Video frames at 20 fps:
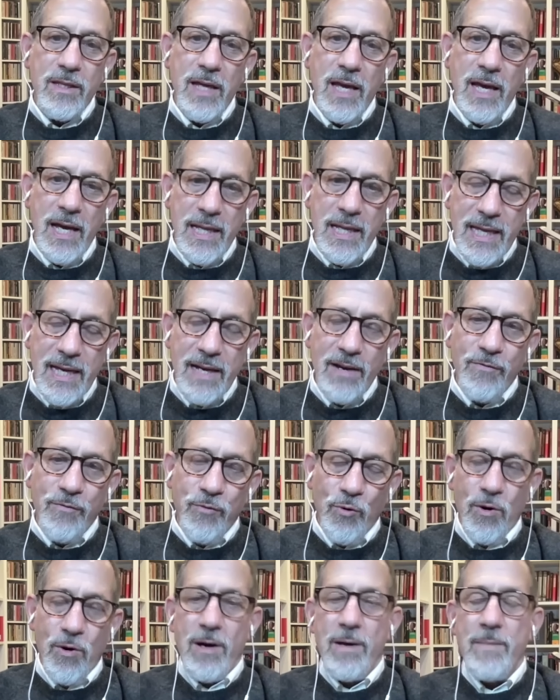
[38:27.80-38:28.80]
And
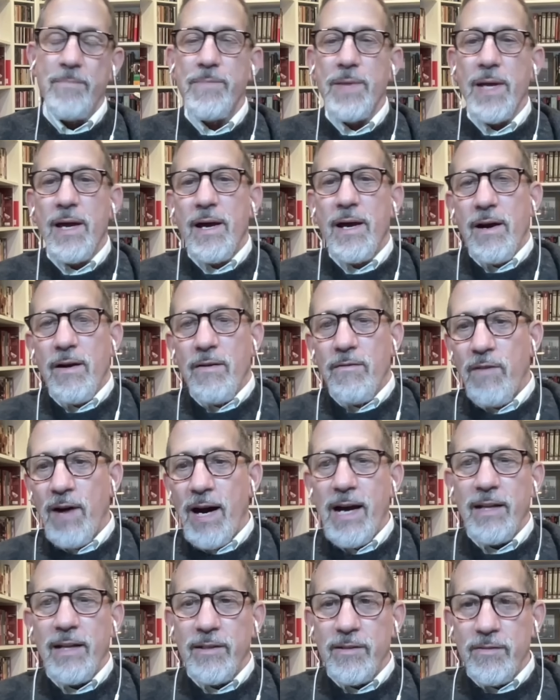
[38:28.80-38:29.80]
therefore,
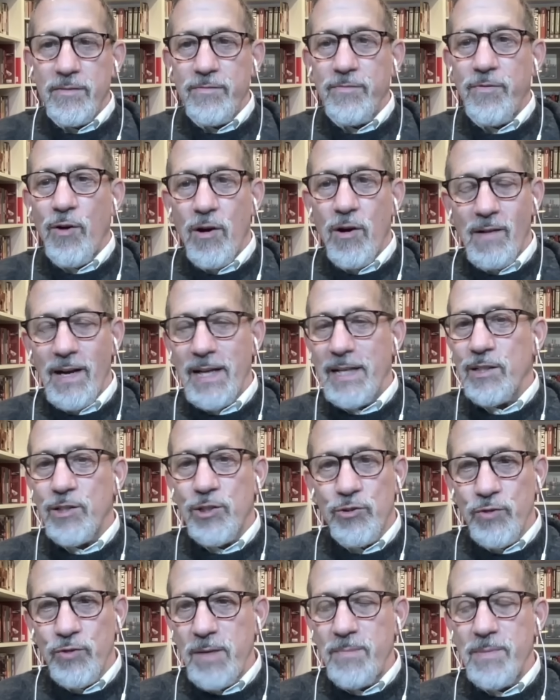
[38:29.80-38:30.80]
violent far-right
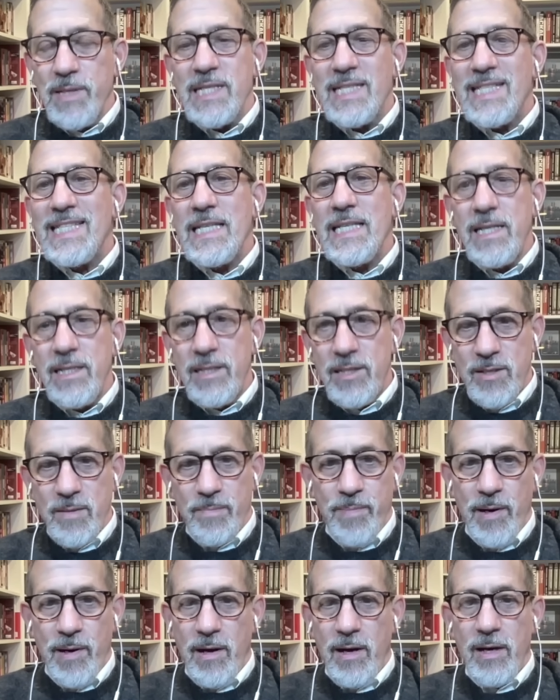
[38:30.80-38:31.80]
extremists seized
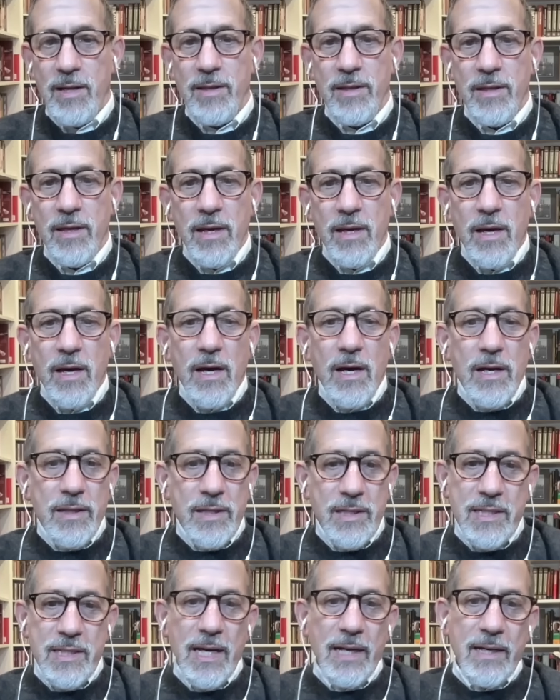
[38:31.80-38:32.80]
upon
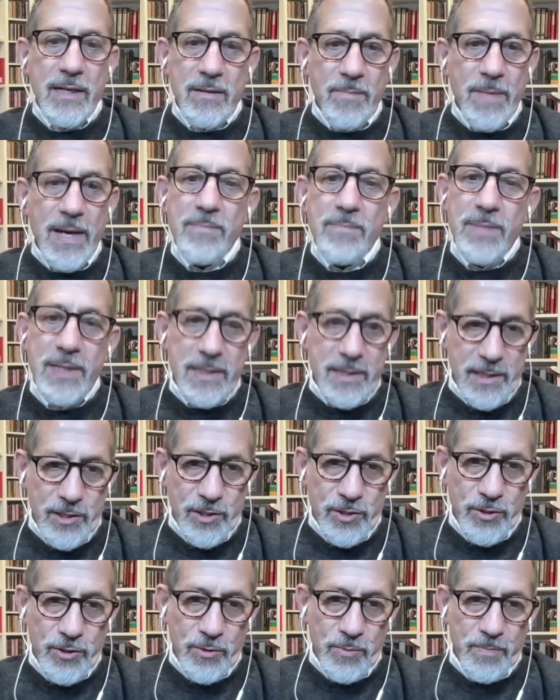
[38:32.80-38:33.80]
the Second Amendment
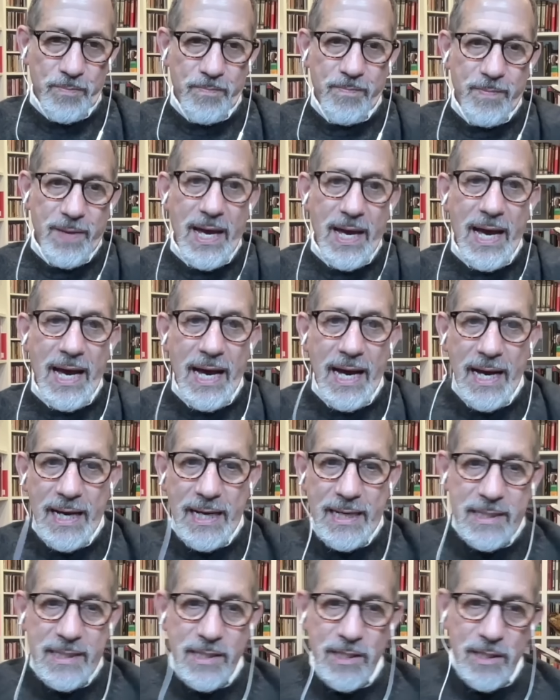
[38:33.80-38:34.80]
issue
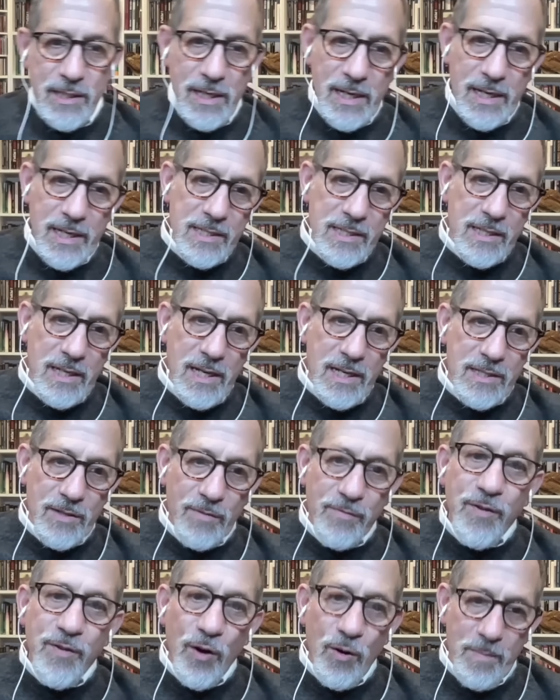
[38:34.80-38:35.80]
as a
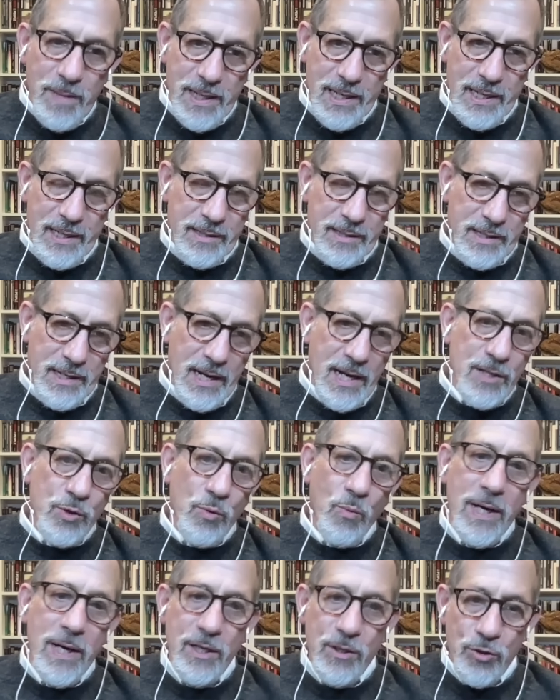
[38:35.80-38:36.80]
fulminate, as a
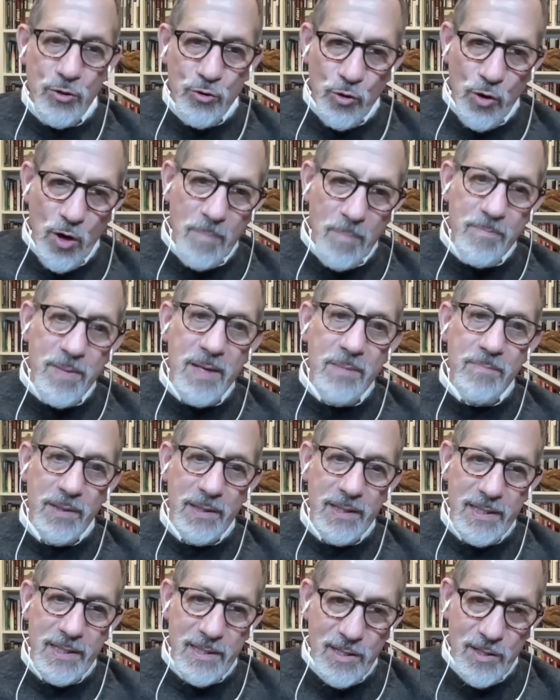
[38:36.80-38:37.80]
way to draw
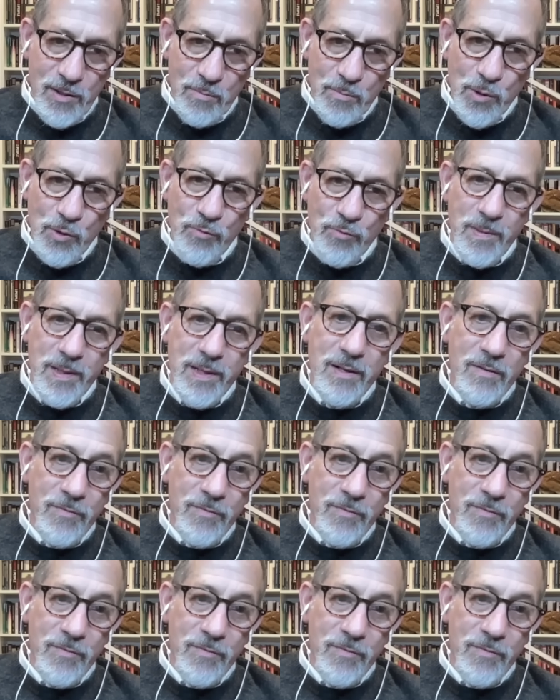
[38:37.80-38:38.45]
people into the movement.